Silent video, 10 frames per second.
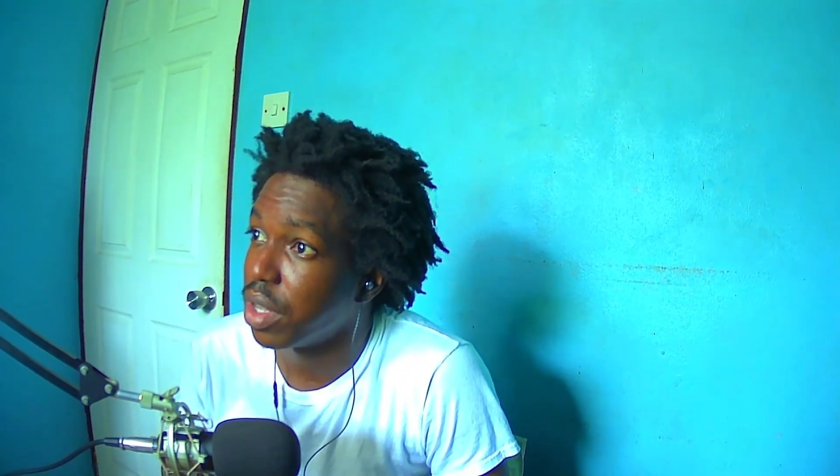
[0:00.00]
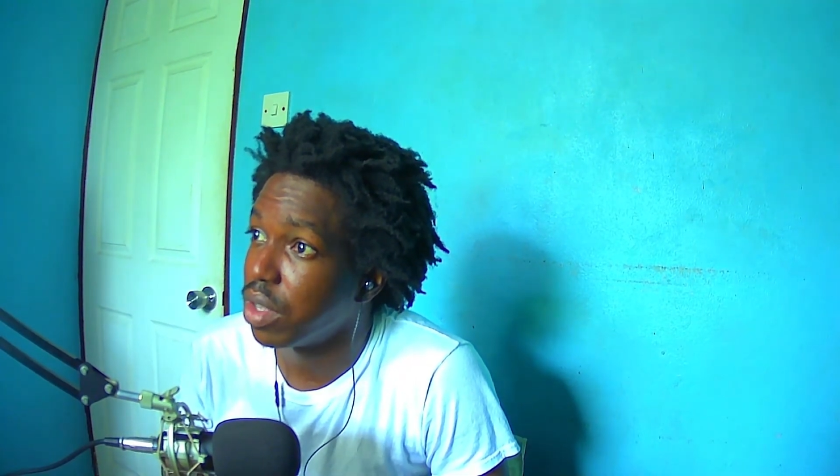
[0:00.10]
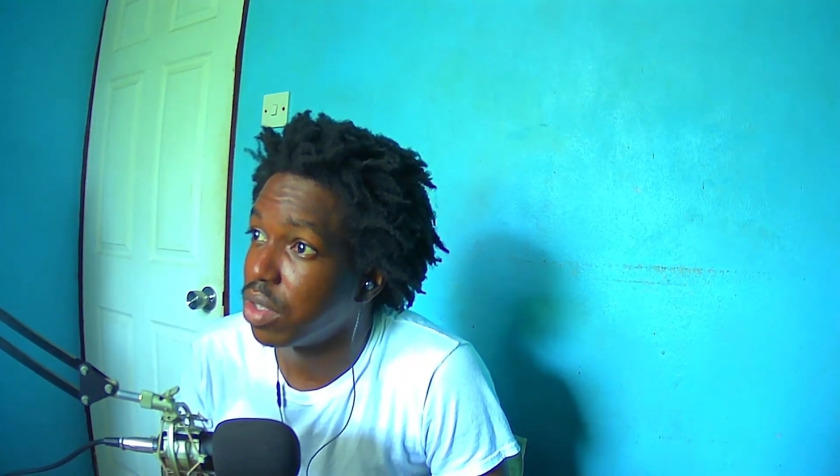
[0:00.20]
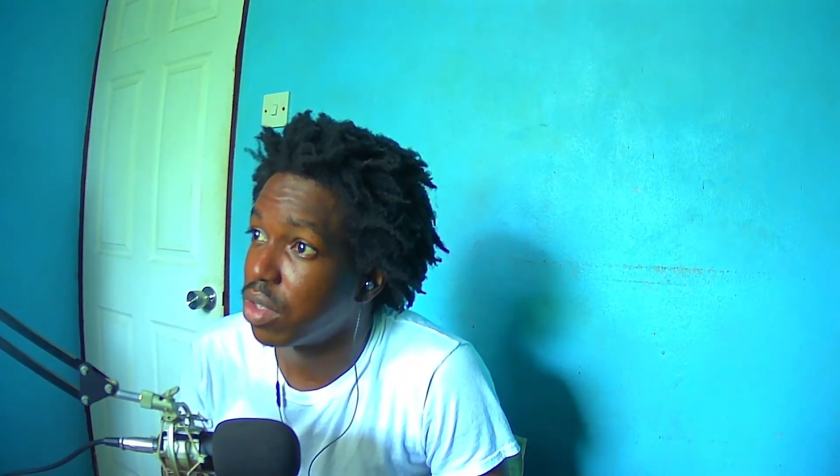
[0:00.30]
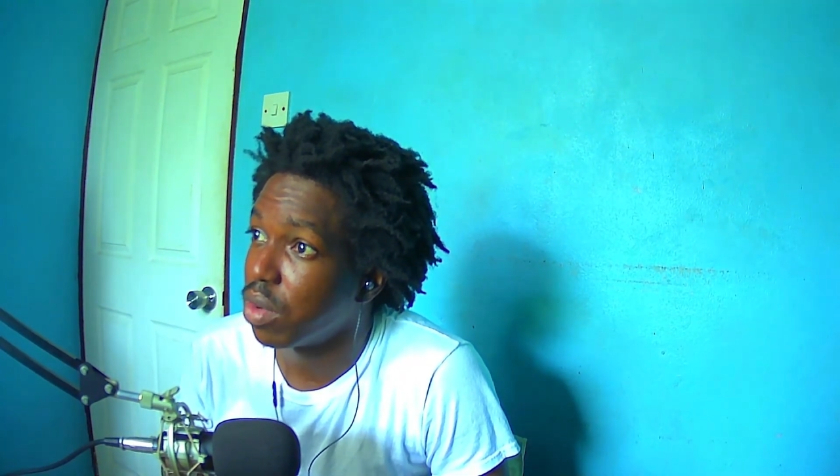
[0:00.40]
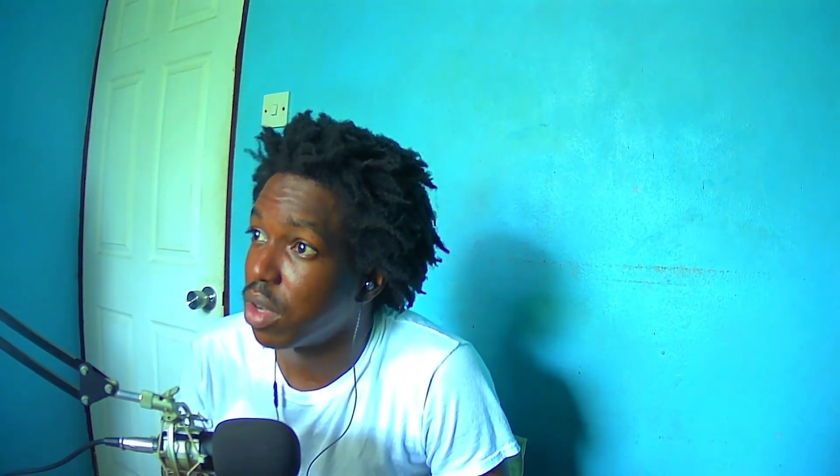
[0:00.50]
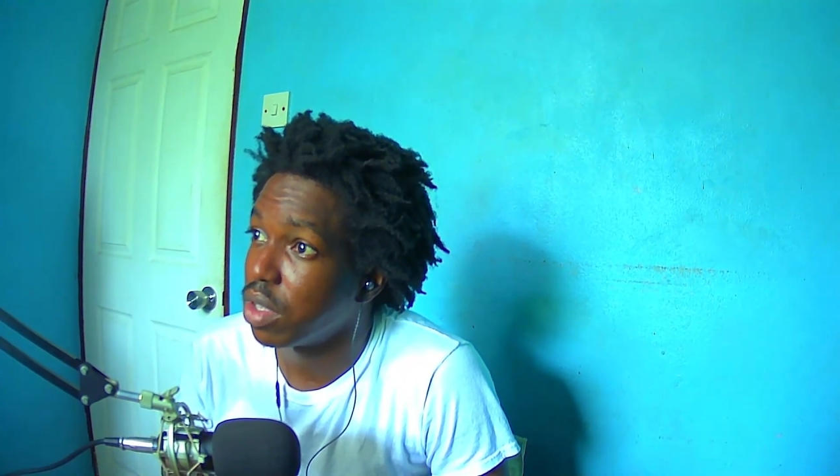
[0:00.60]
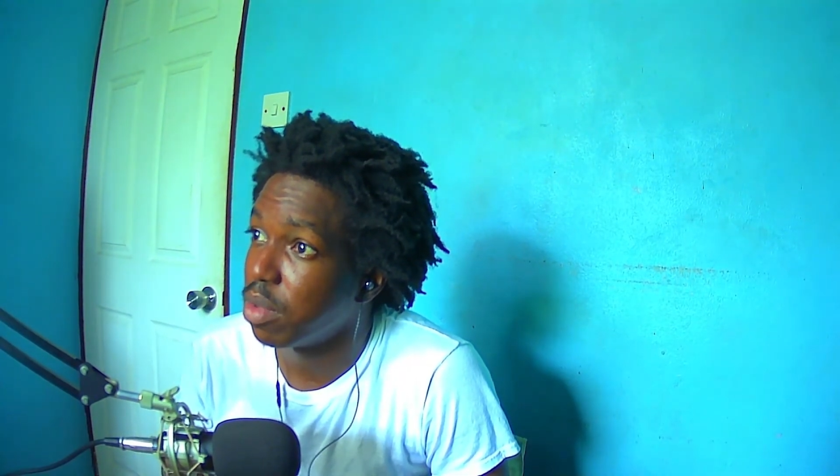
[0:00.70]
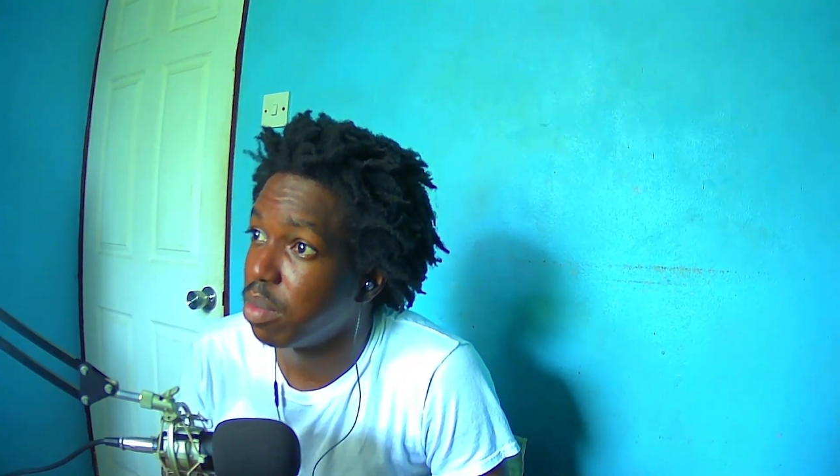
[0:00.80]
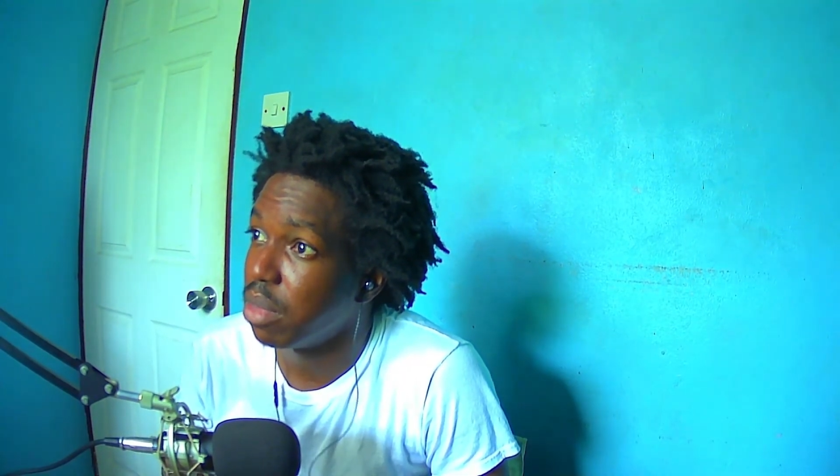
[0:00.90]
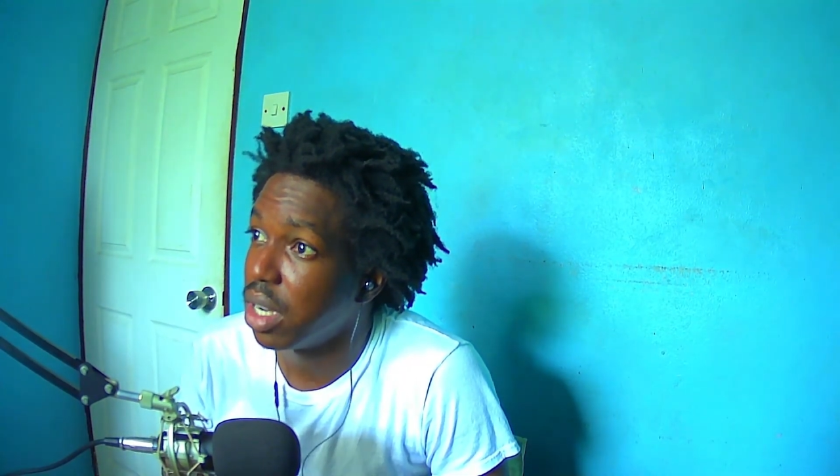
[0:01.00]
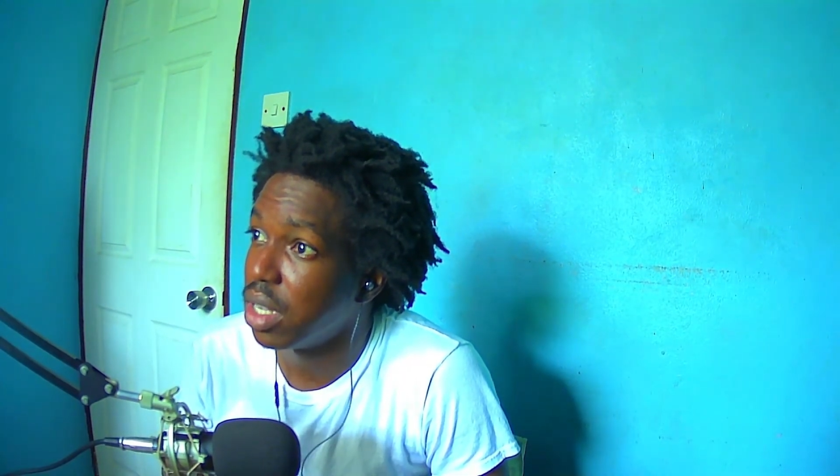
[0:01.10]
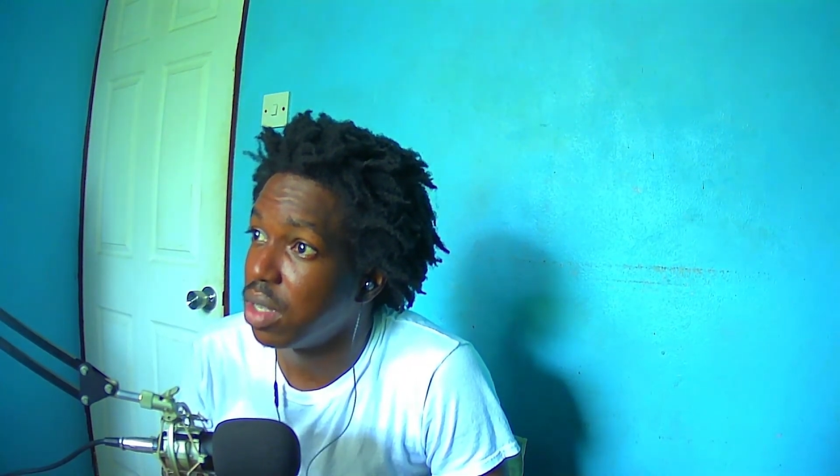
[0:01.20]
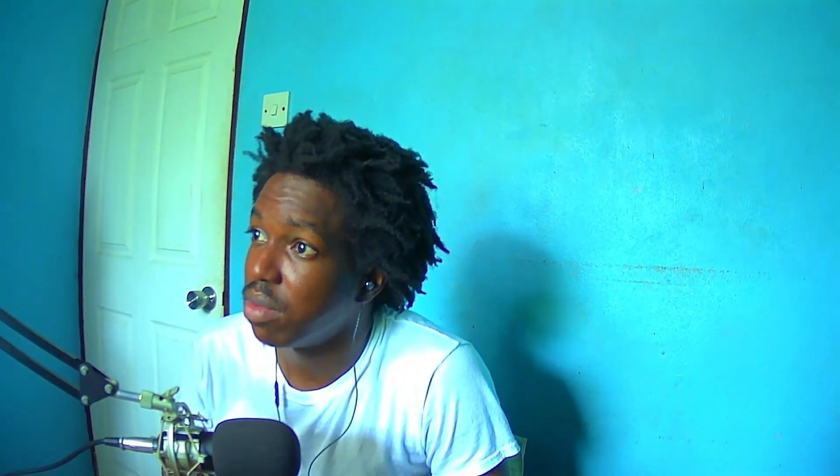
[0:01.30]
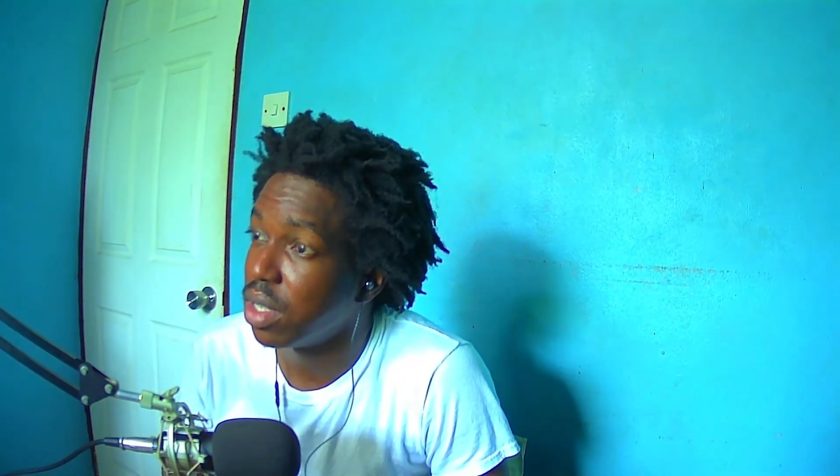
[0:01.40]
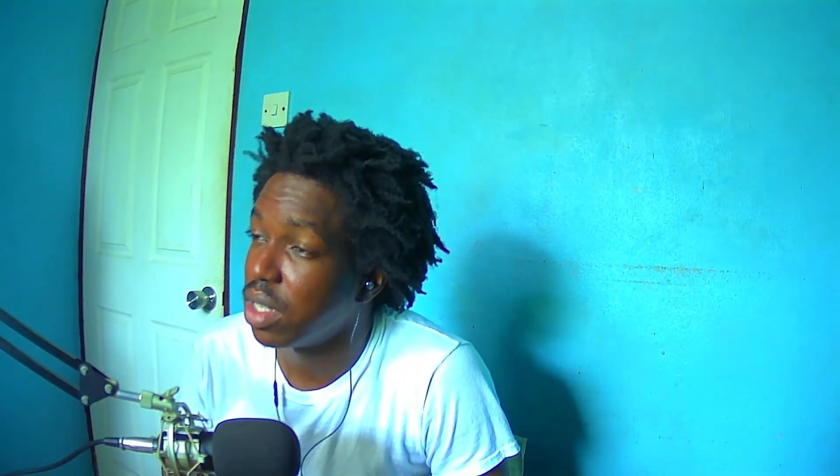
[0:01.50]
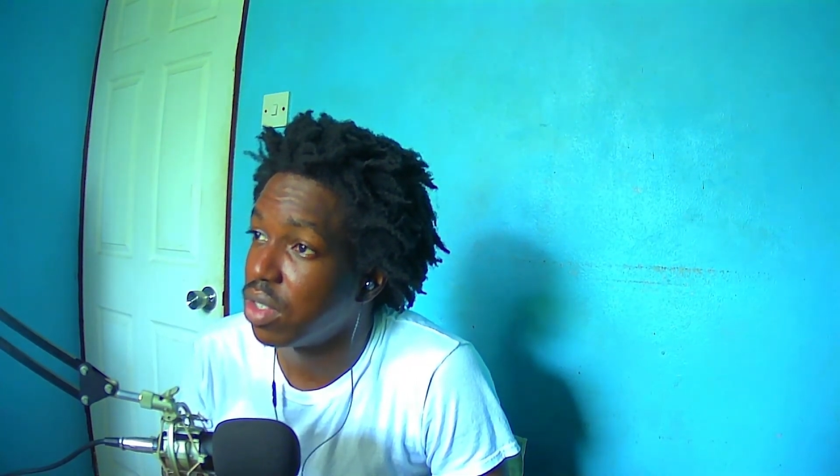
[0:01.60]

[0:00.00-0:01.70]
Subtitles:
They just don't want to be burdened with the